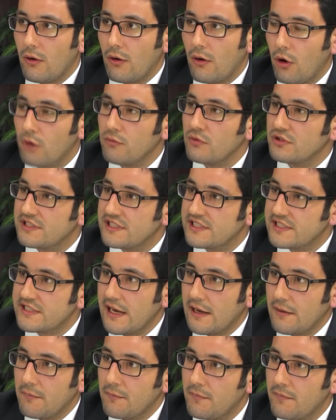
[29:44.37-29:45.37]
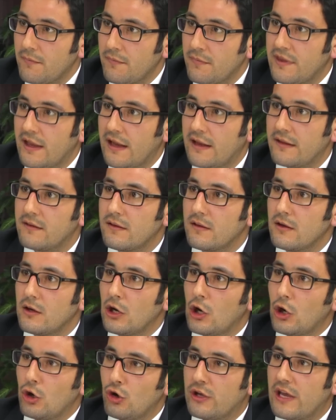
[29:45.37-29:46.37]
almost the same. That
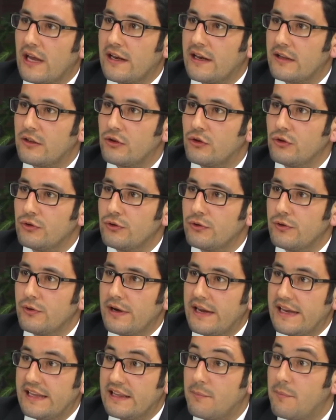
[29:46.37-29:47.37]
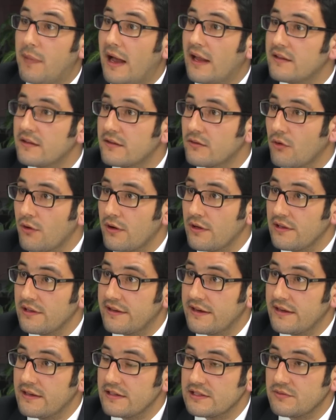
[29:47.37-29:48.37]
you cannot do independent oil
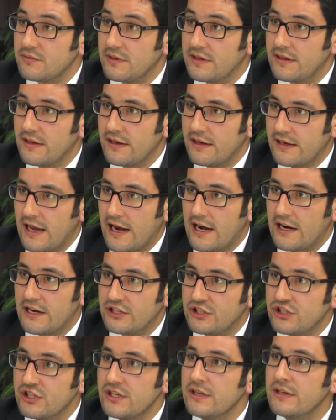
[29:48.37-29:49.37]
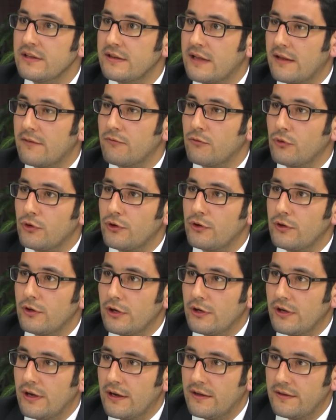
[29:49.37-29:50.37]
deals with KRG that would
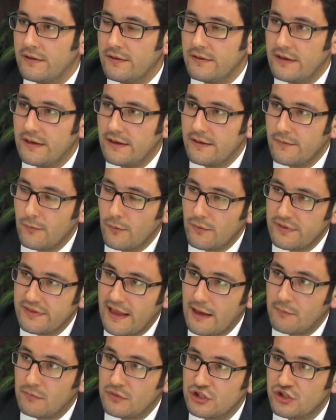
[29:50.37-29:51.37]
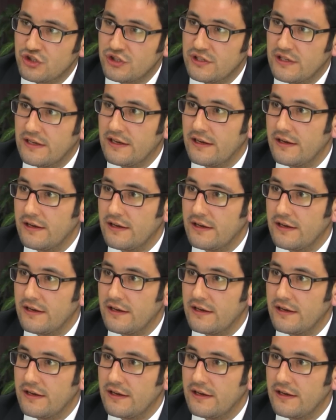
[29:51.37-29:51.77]
damage the.